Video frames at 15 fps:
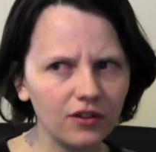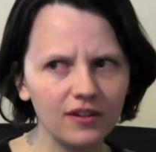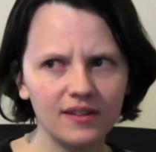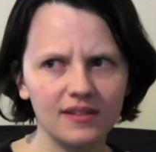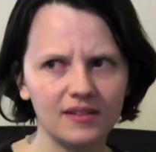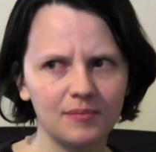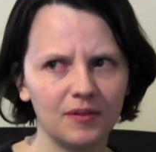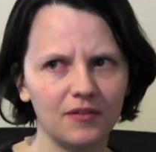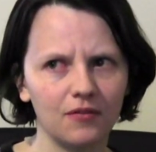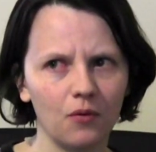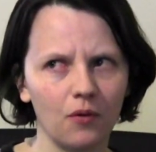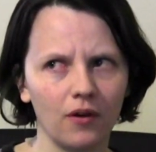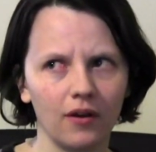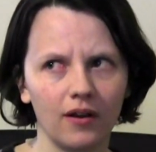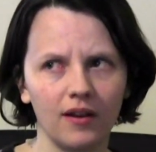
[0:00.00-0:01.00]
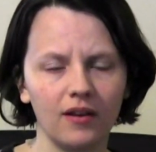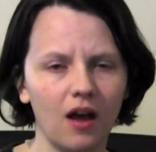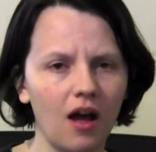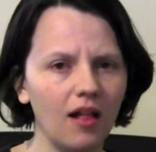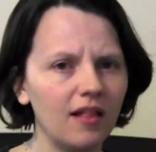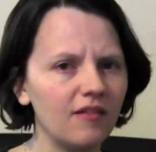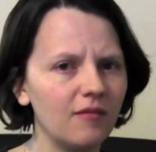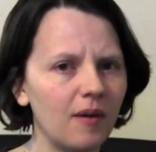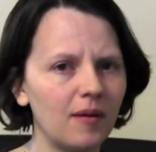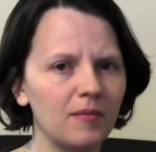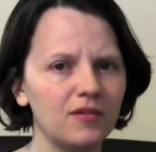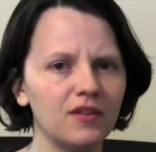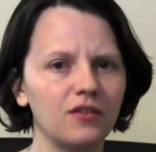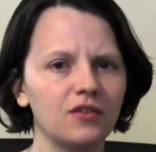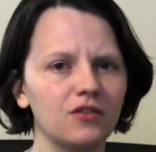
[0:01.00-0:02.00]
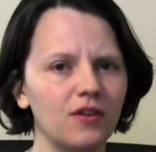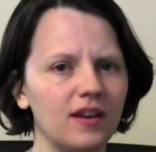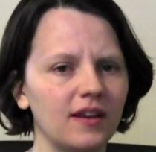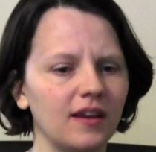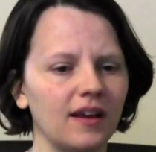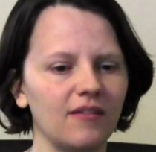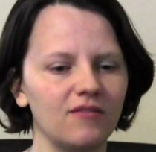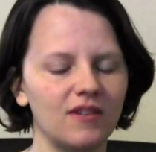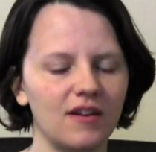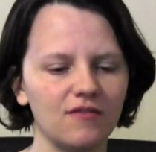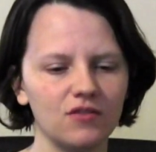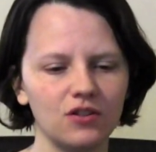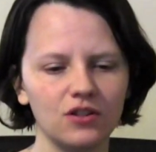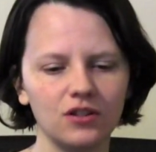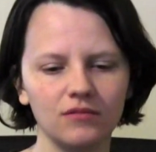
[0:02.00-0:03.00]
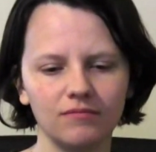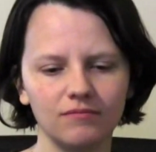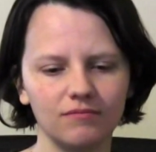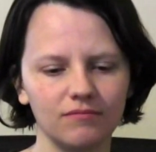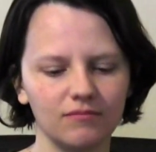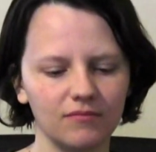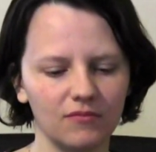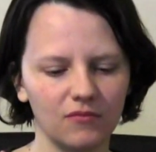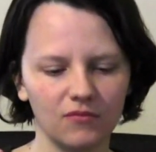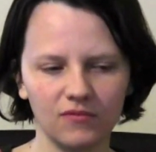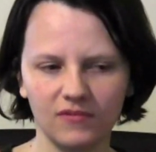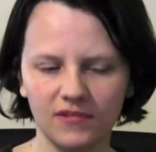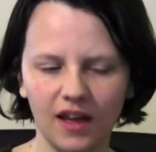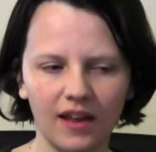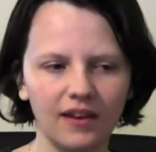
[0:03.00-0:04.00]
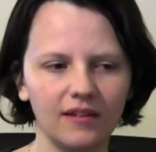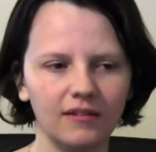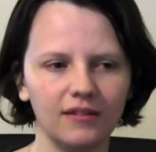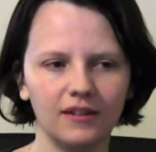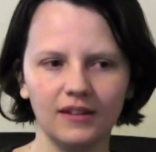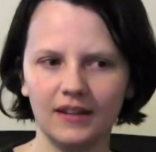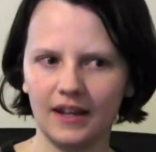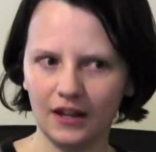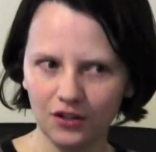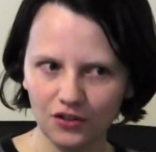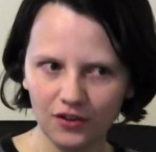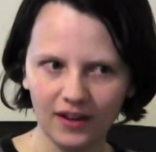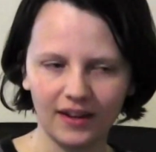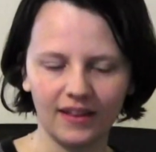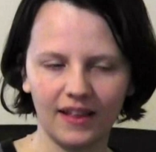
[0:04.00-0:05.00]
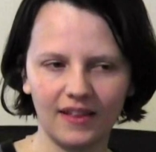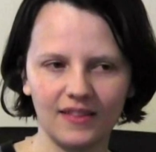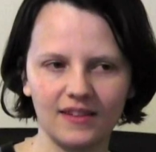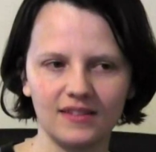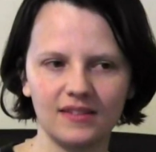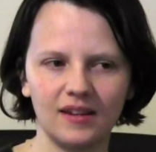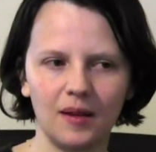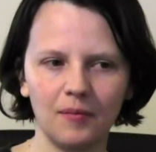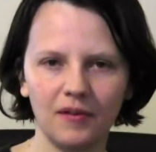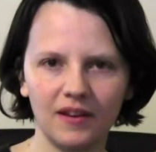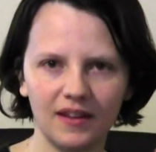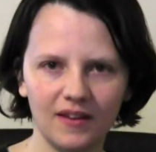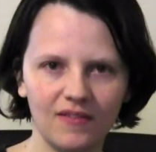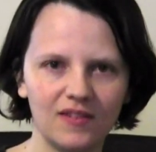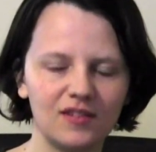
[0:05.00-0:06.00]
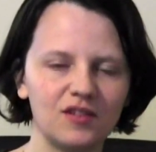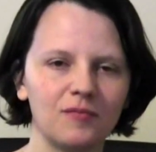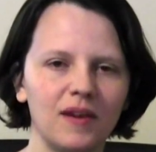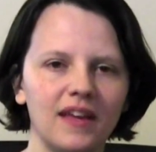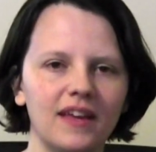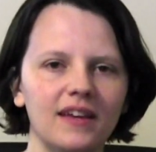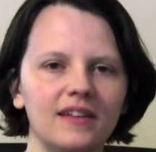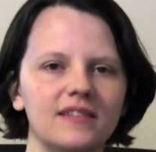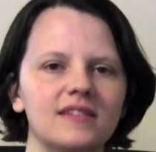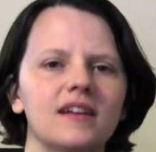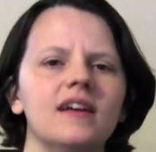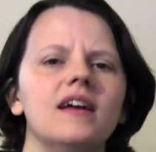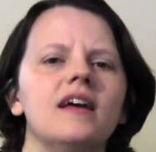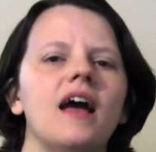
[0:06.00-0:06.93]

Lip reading: learned this before. In all of my musical training, I've never done ear training like this, and I'm going to give this to my kids.